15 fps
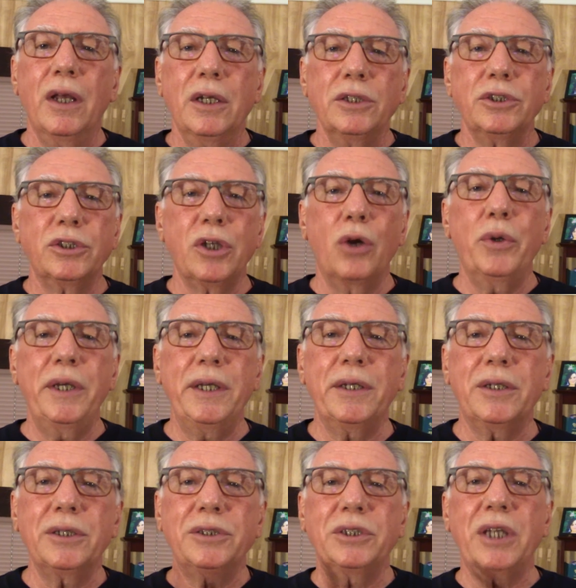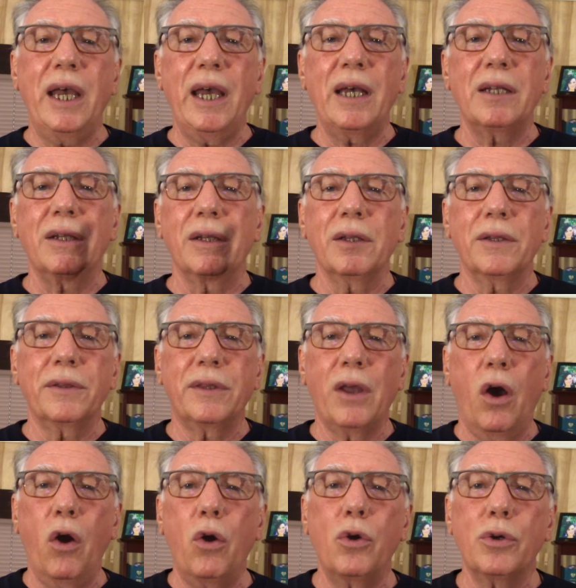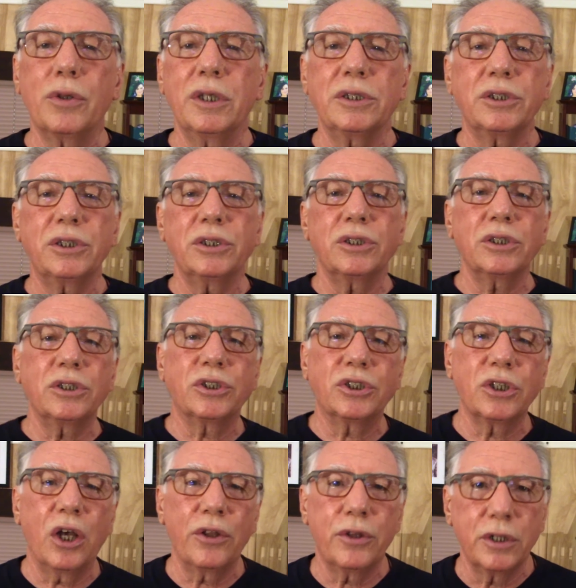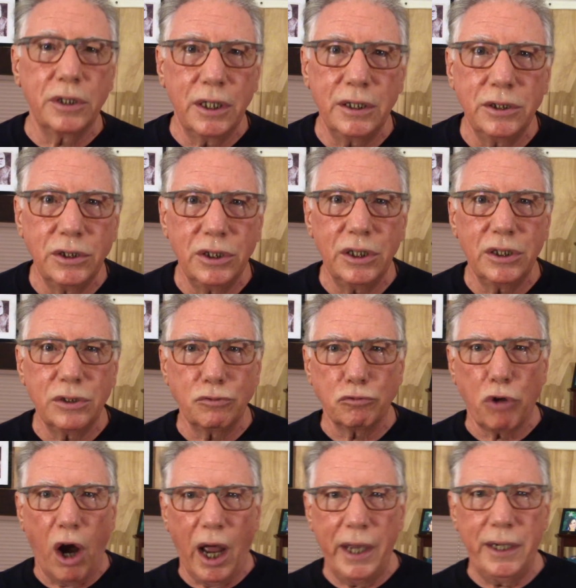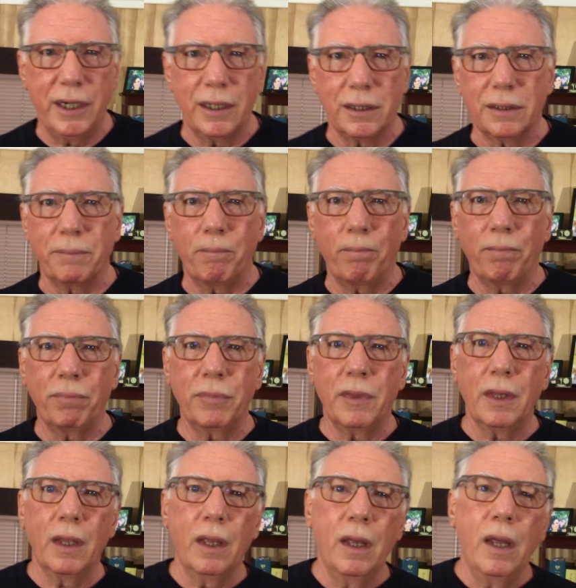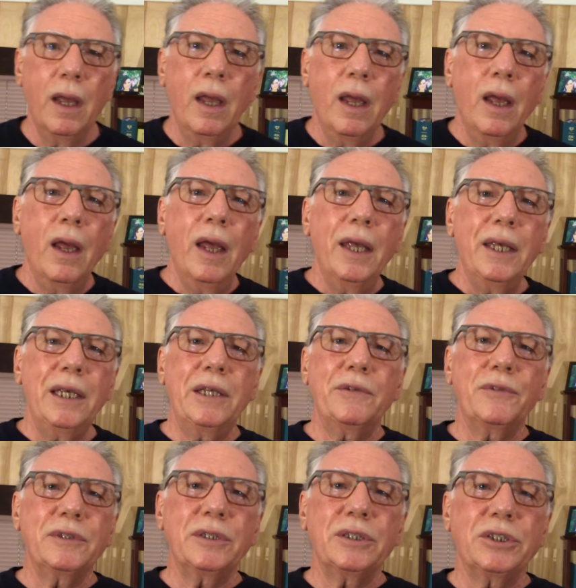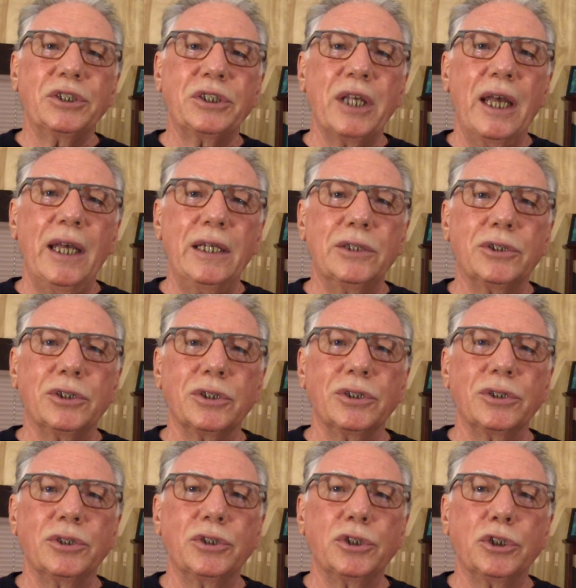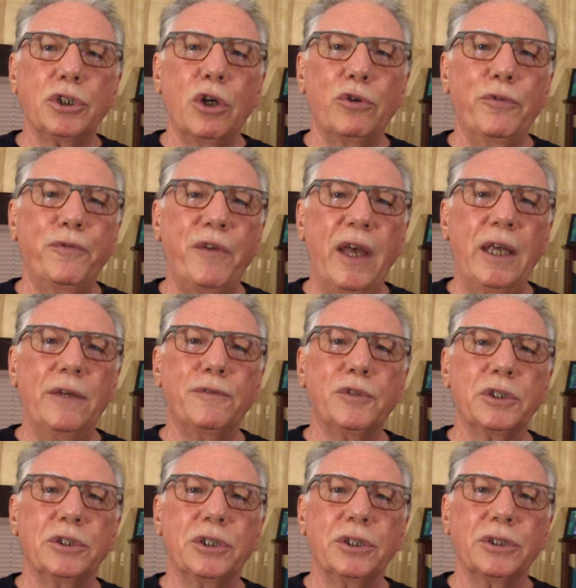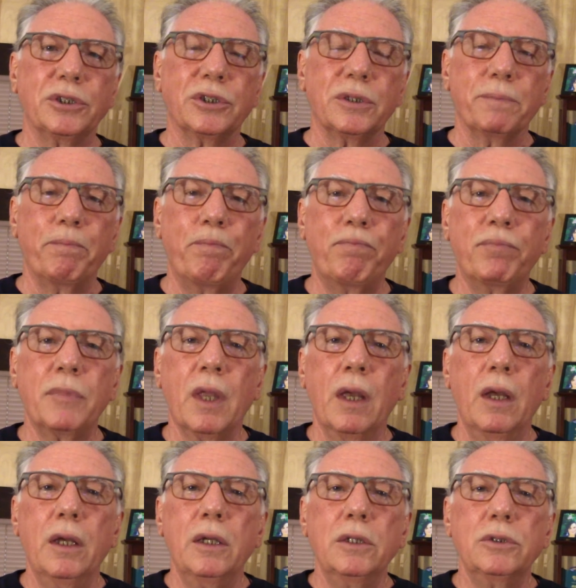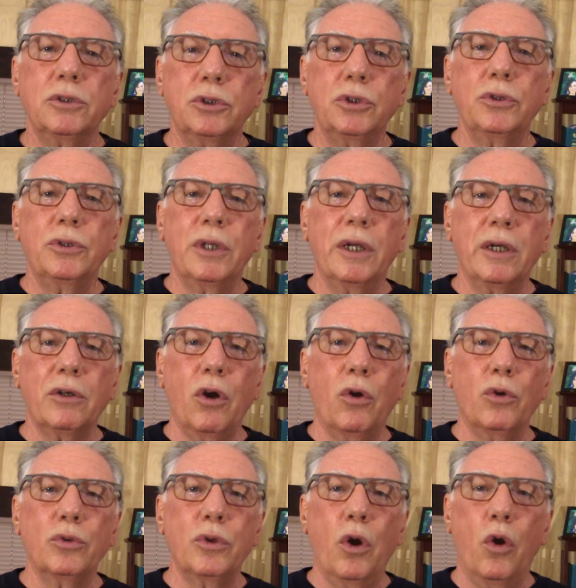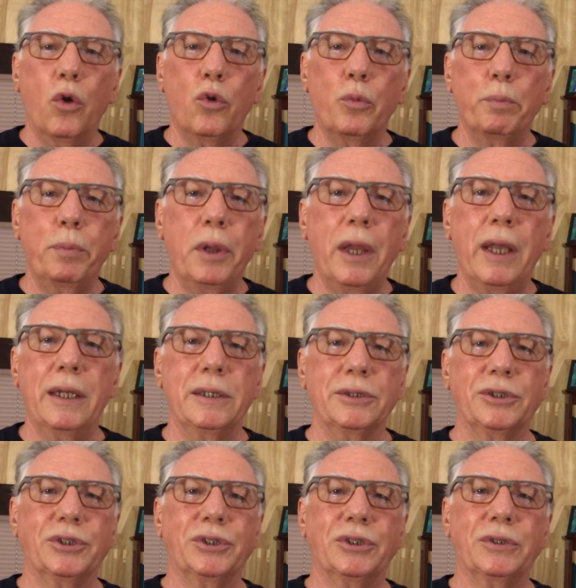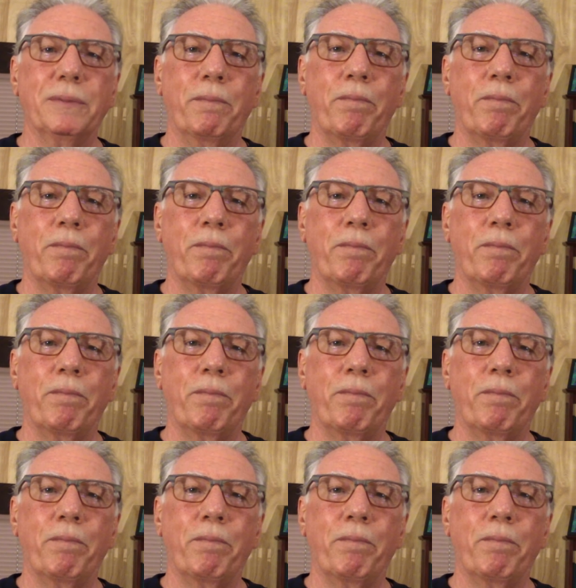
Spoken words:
So he could tell, oh, this is a Southern Indian writing. Even the sages show favoritism to their own home place.